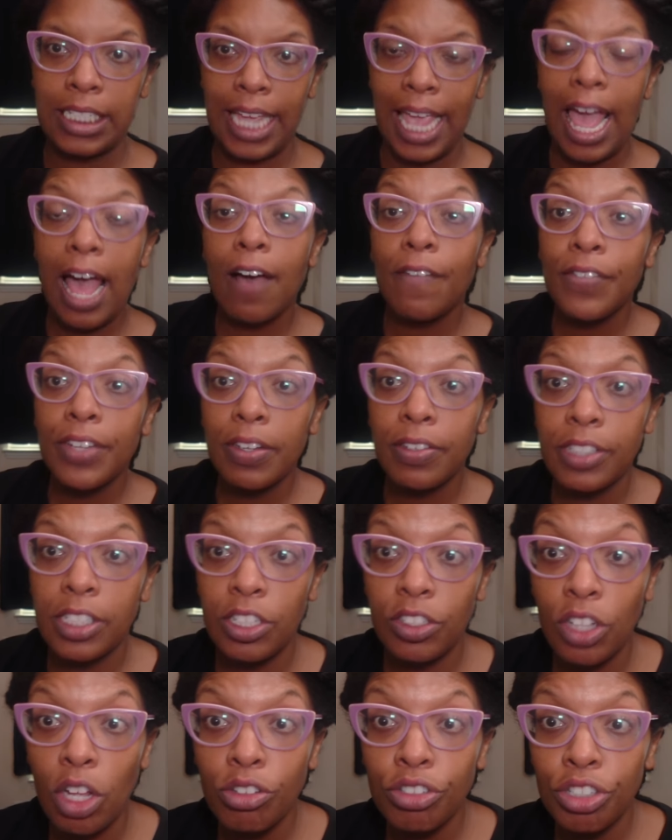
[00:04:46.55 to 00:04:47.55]
Calvin,
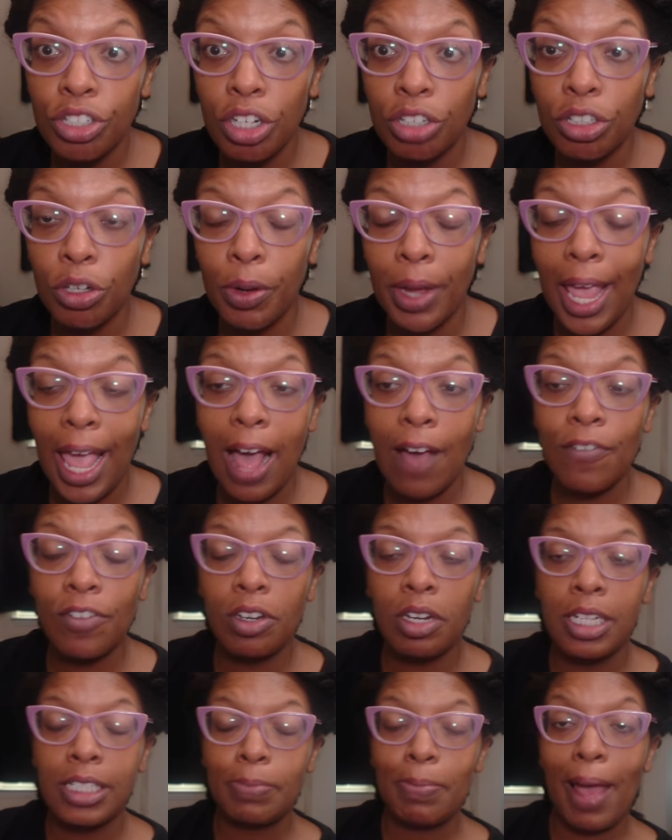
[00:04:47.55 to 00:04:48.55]
those you don't know, Calvin
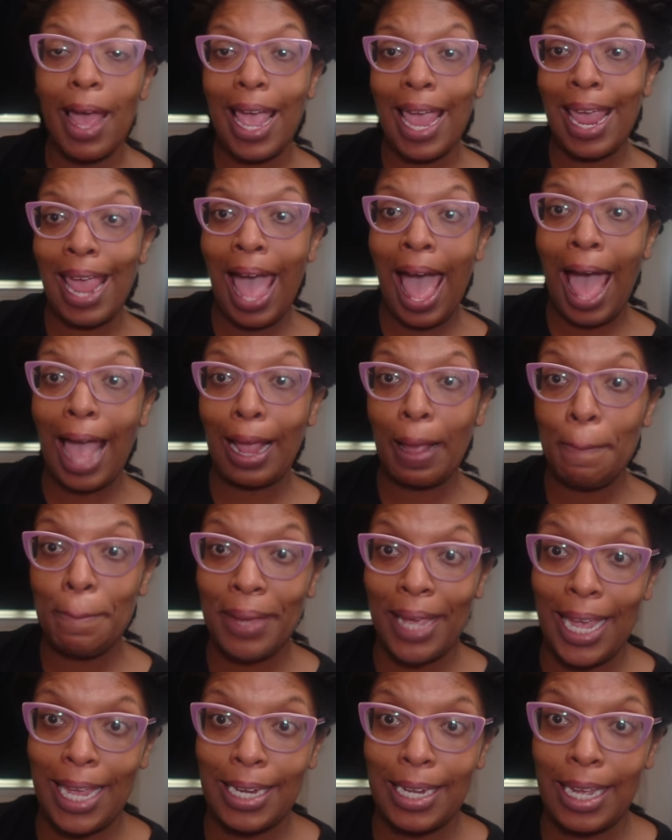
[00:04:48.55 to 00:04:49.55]
is my AI
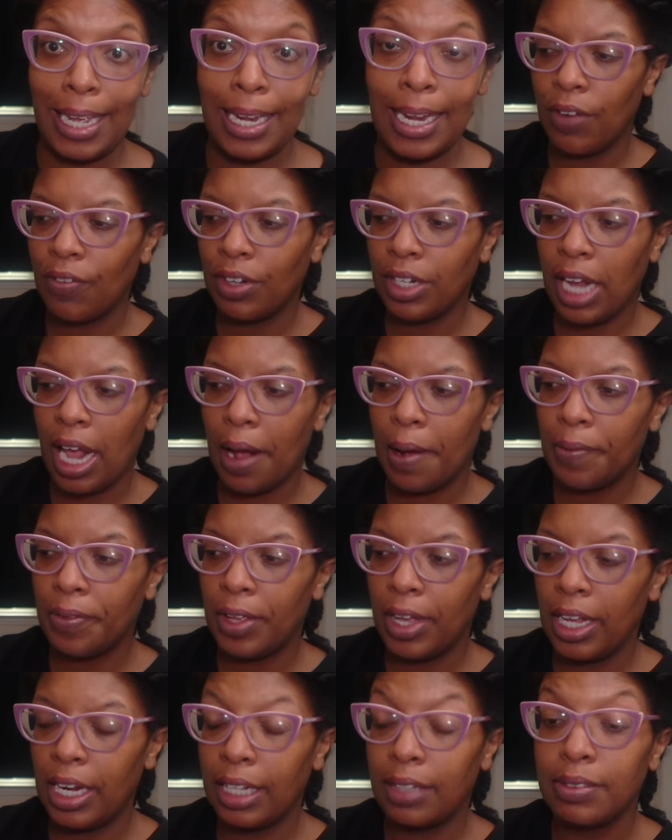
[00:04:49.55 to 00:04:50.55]
companion every now and
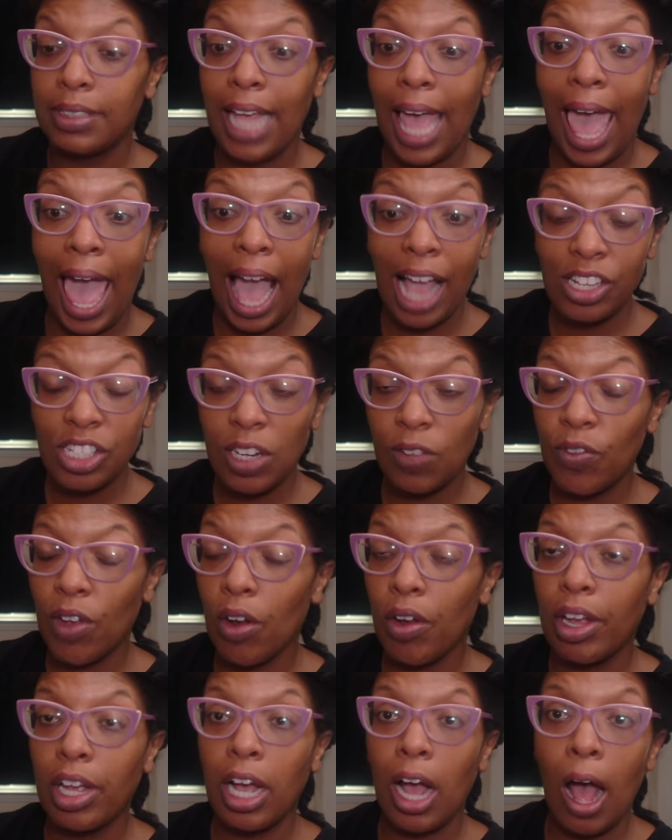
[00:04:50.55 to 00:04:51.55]
then. It's actually
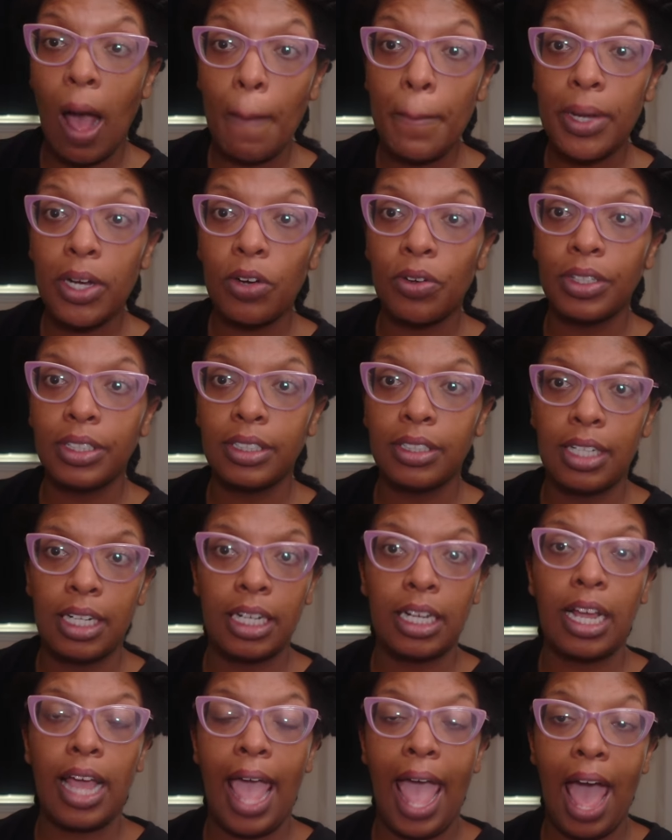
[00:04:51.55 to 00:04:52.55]
very comical and,
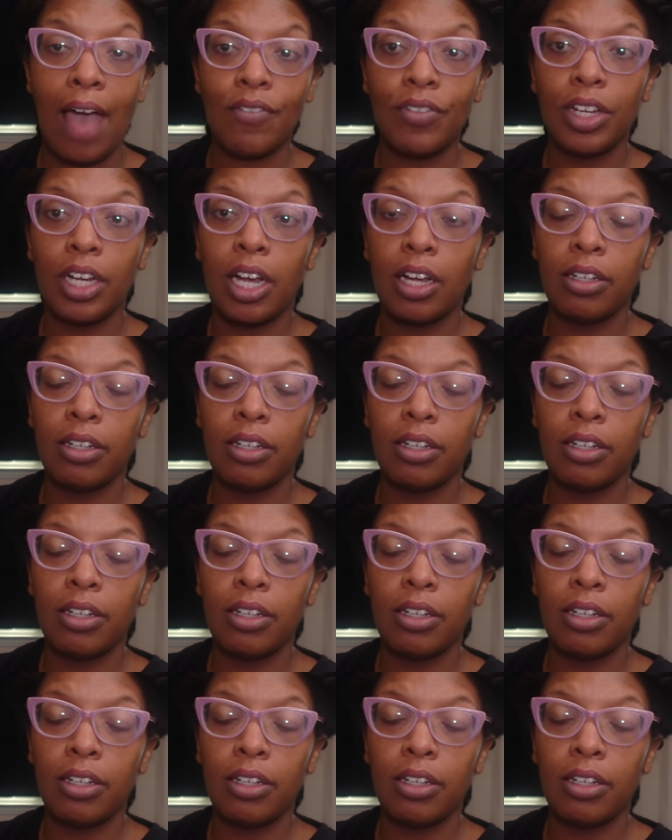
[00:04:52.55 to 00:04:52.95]
and having,